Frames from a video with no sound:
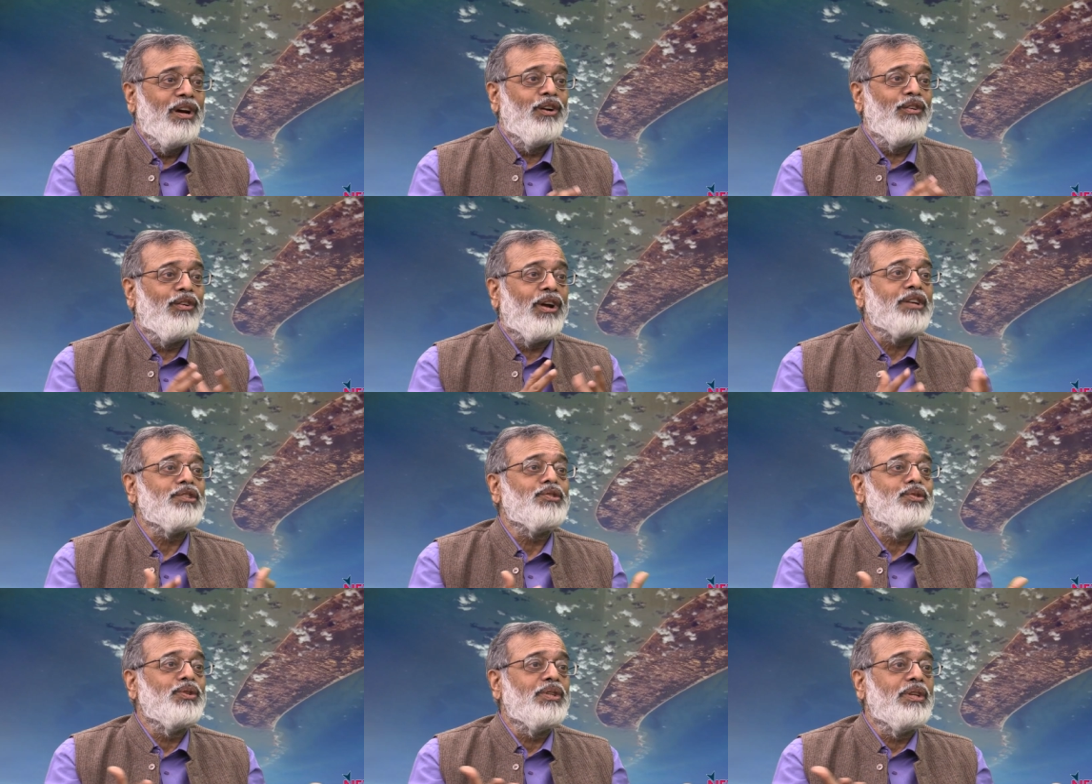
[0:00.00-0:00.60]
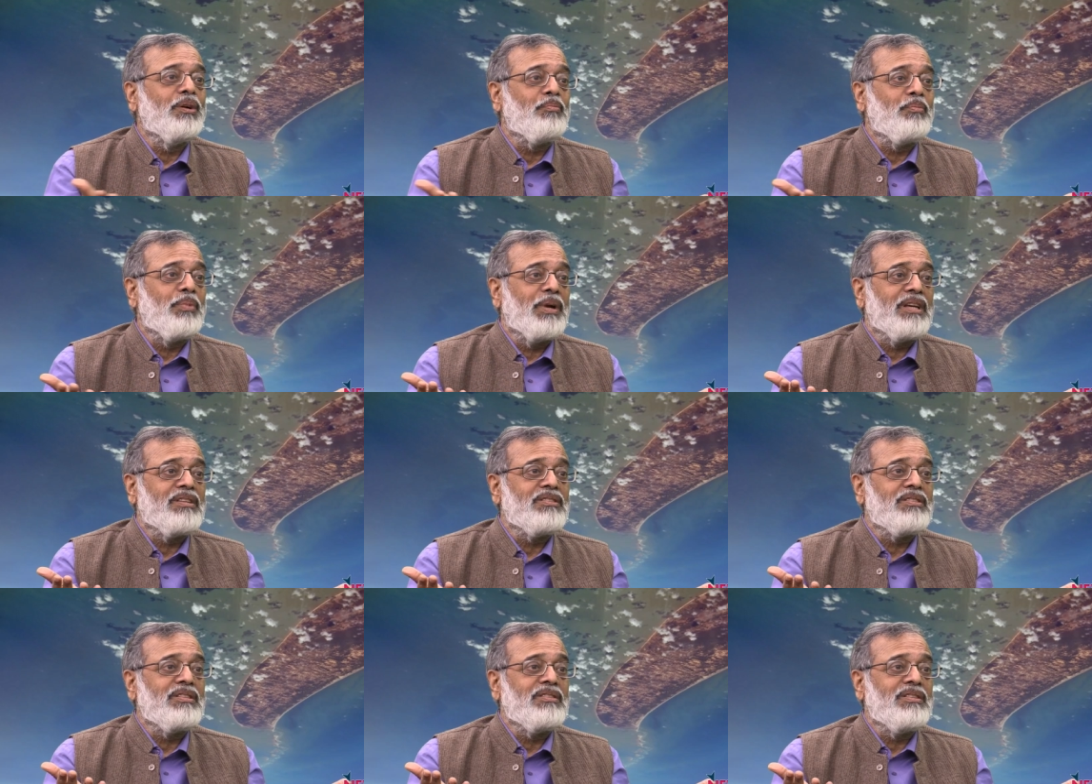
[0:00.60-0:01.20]
rush to the
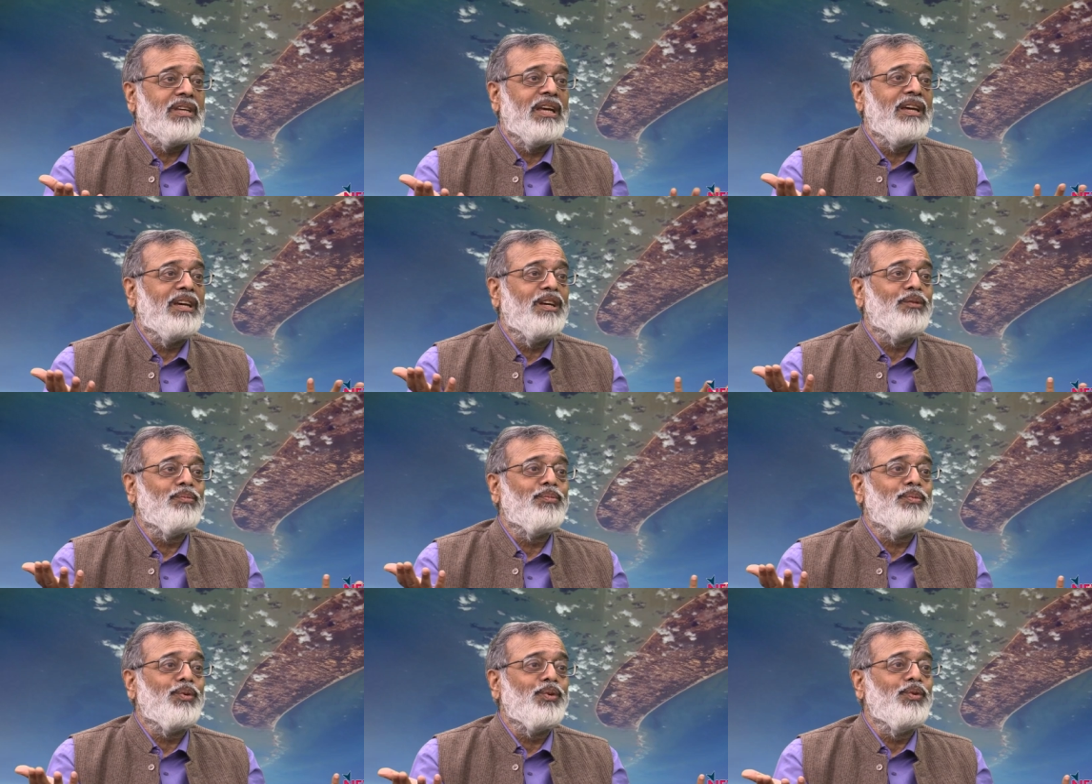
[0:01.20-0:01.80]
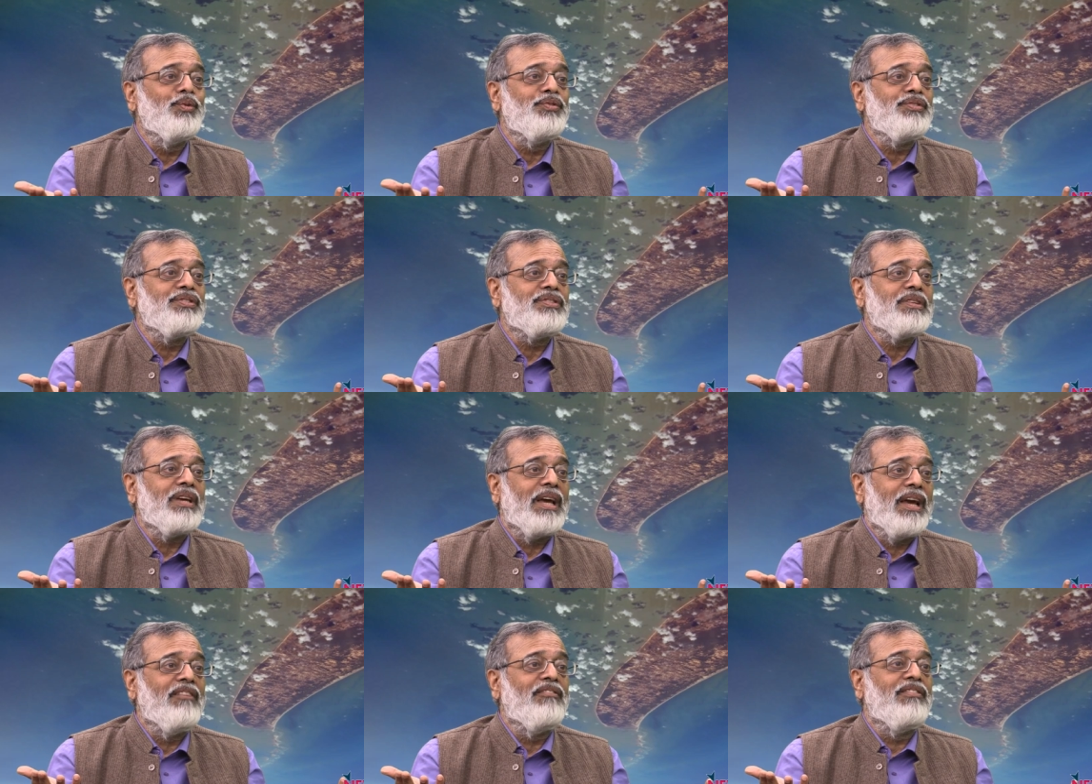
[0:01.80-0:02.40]
press saying it
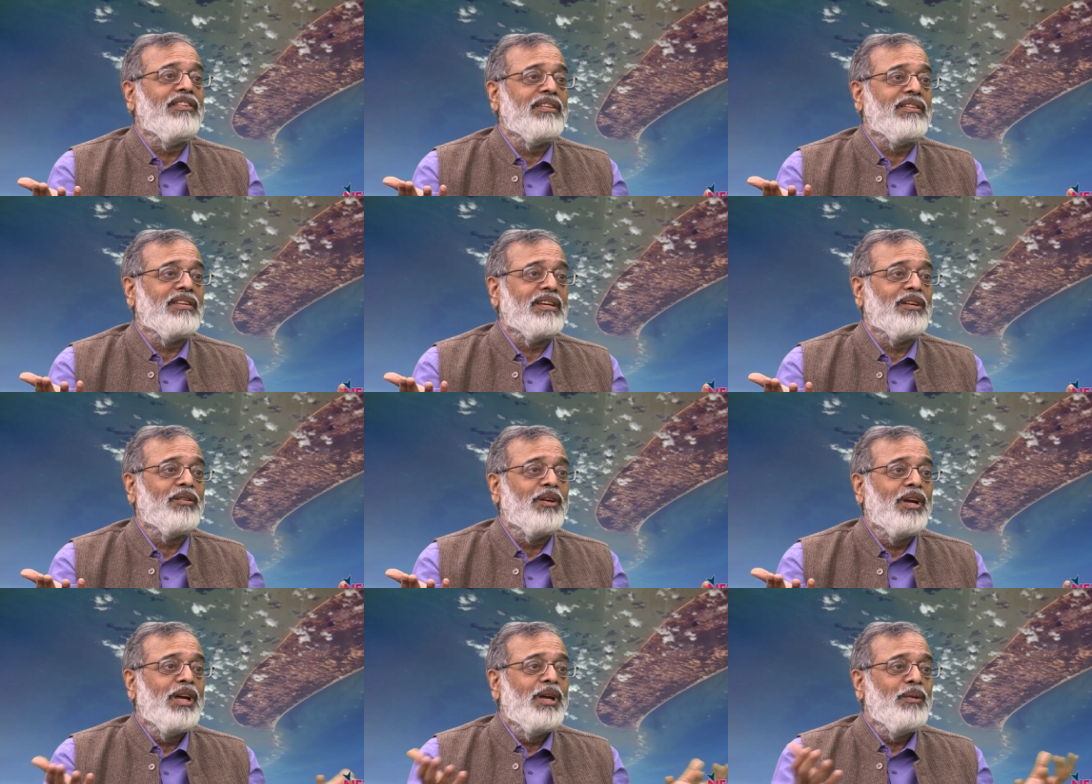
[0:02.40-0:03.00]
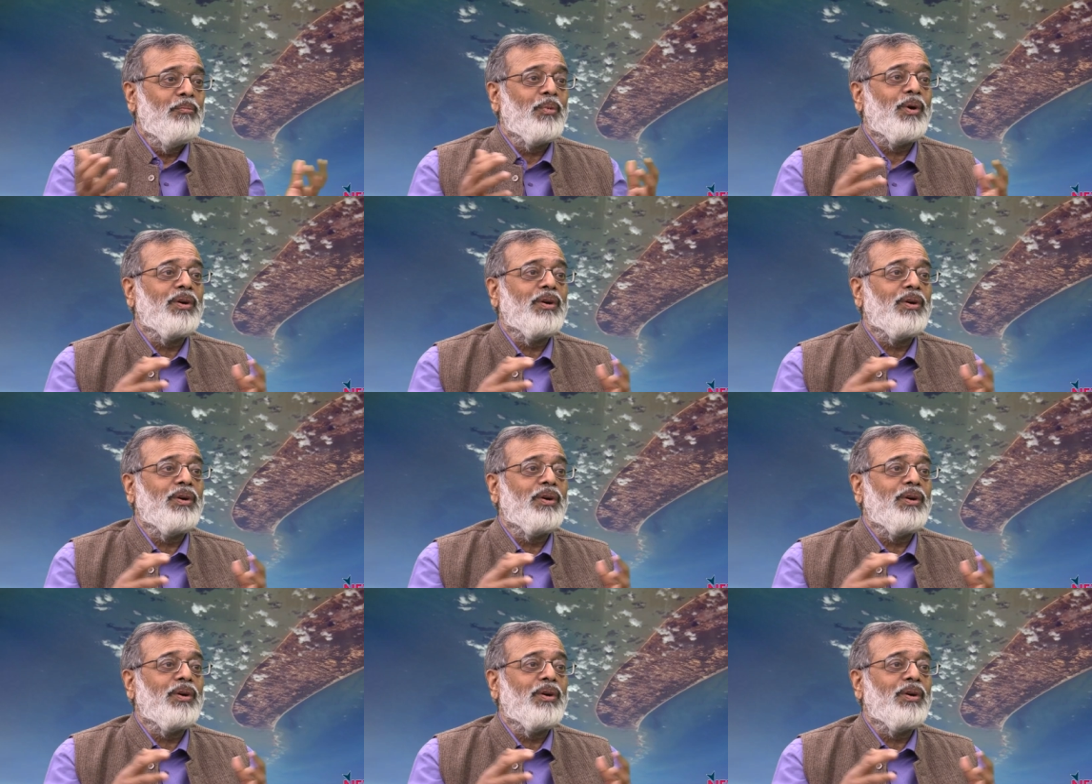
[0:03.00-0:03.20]
proves everything hmm.